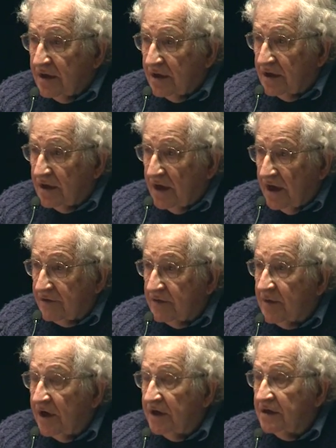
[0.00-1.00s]
I have
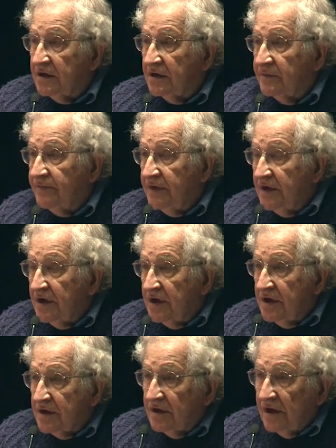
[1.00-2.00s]
in mind the
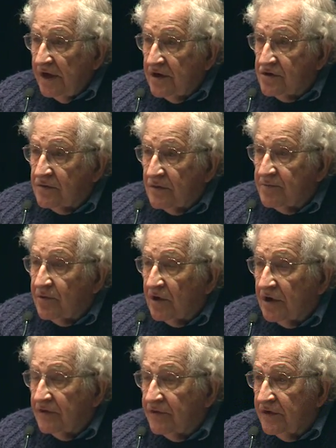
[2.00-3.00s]
latest
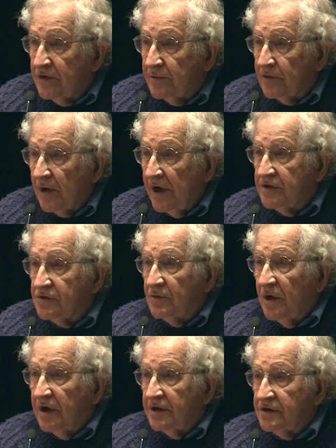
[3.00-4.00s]
report of Human Rights
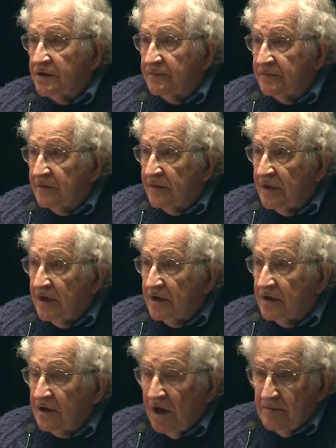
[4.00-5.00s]
Watch.
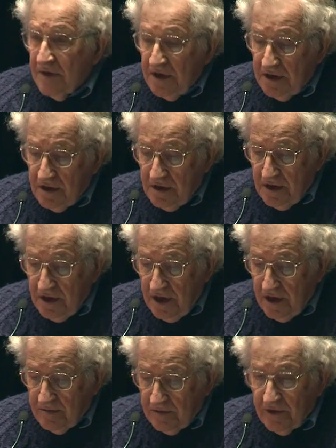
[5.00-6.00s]
It came out on
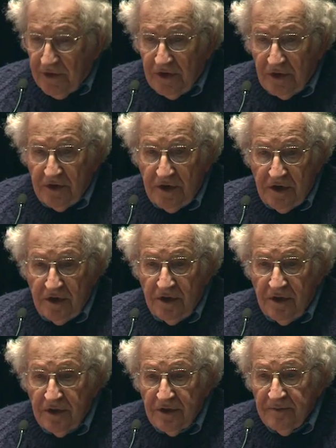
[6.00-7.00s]
April
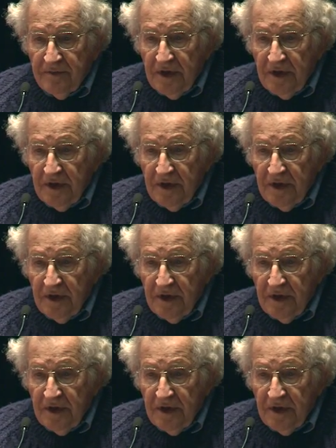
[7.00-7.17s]
13th.